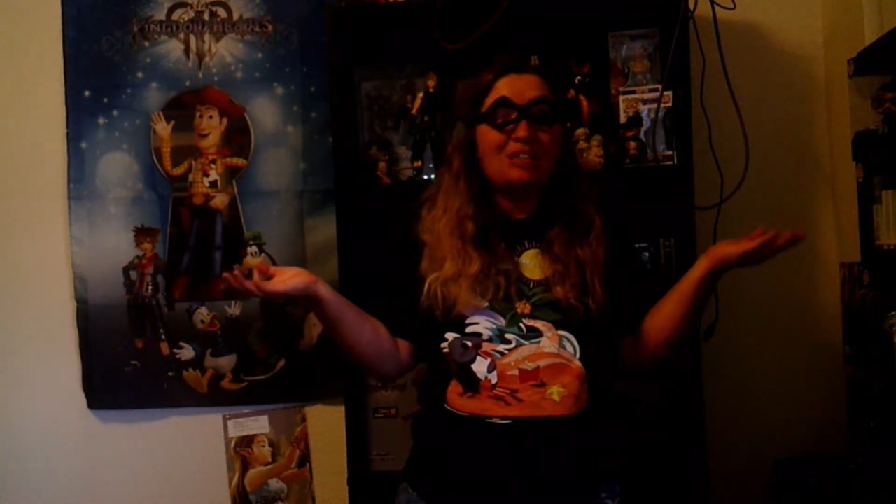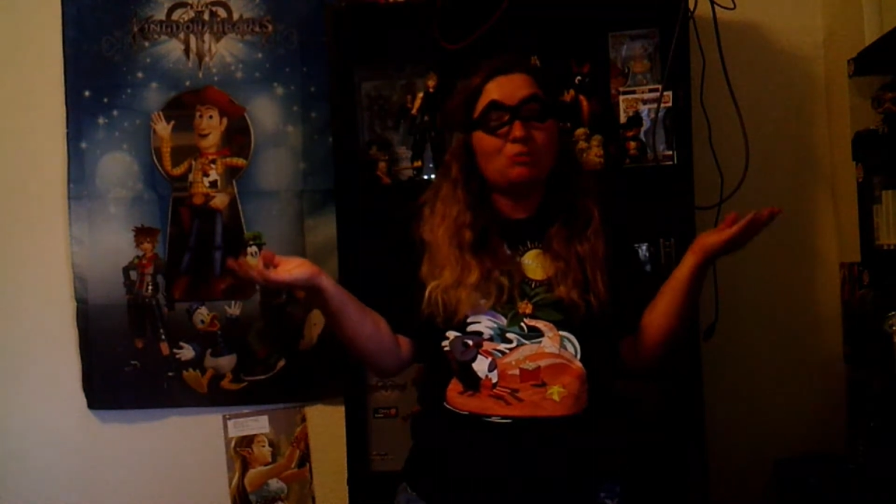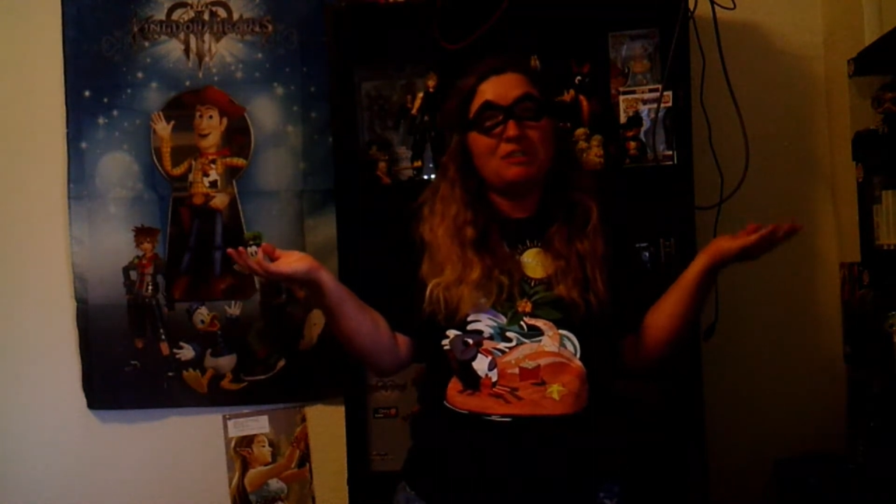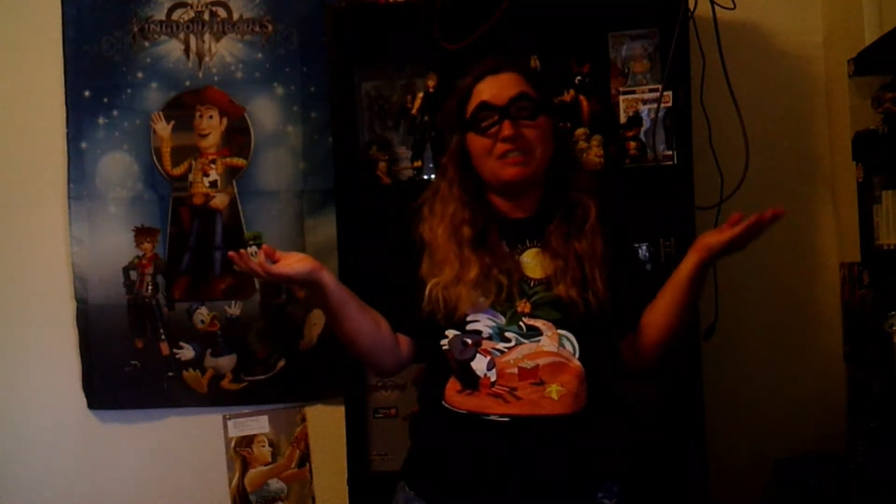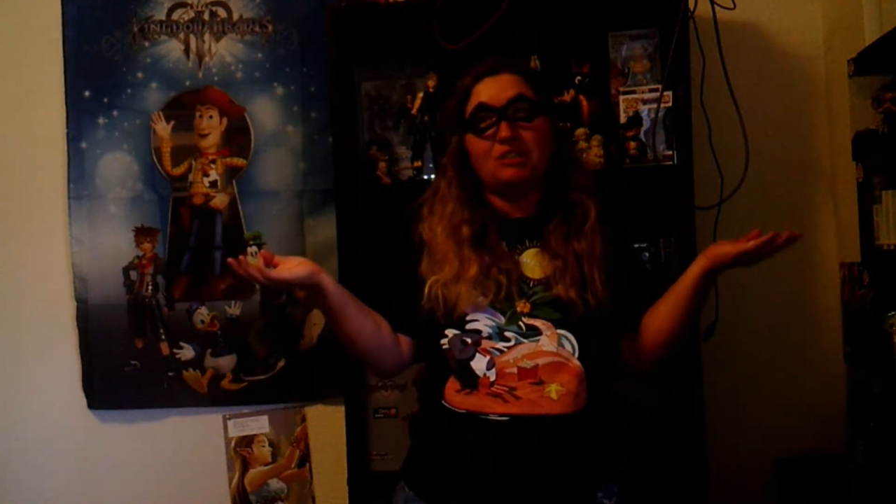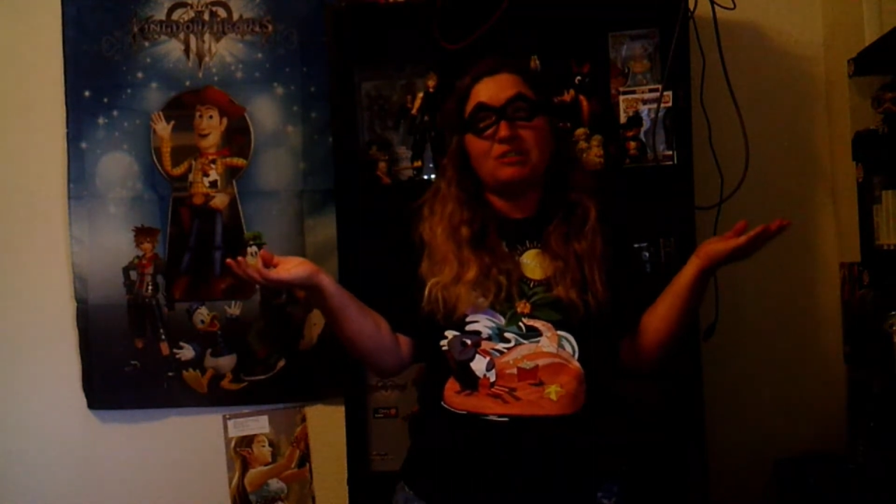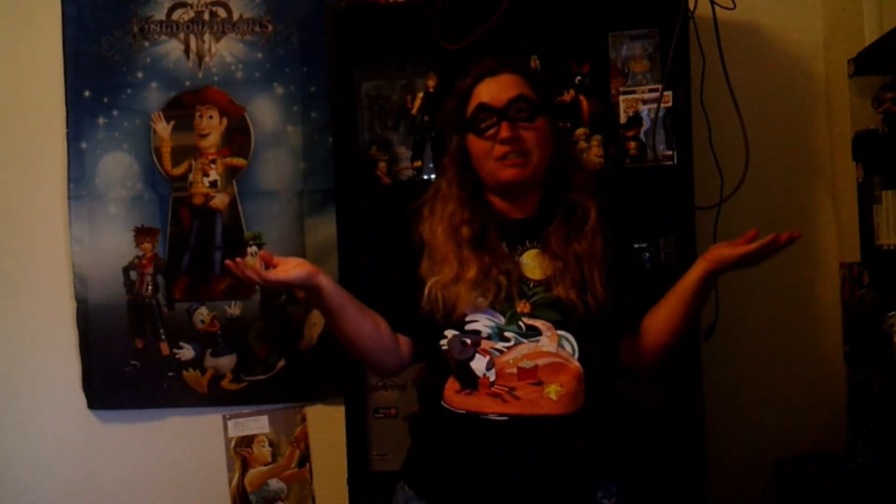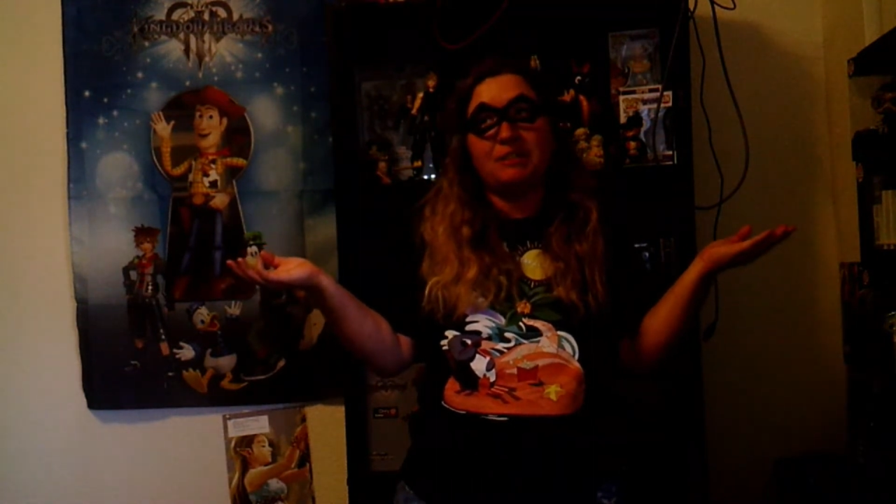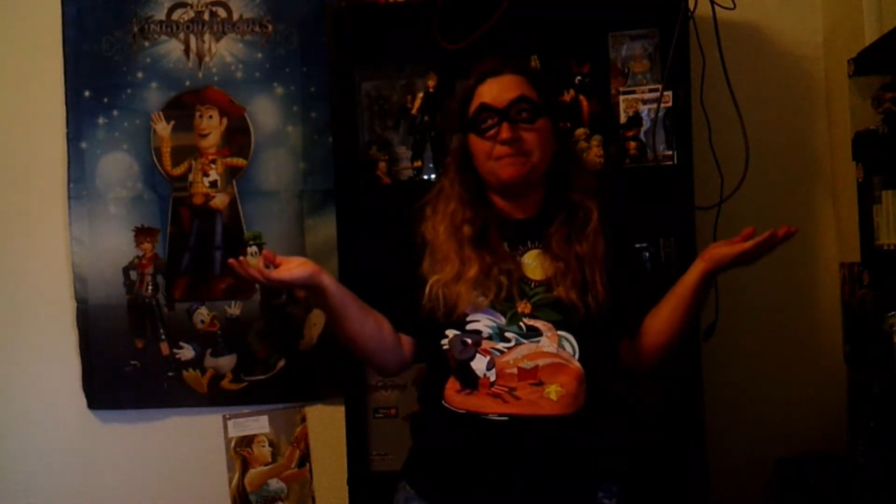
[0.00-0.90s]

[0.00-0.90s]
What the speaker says: well as he could